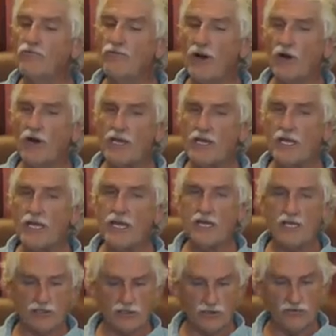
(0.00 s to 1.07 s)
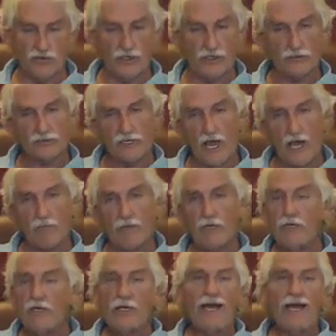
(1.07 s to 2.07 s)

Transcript: Very key. Get your adrenals up,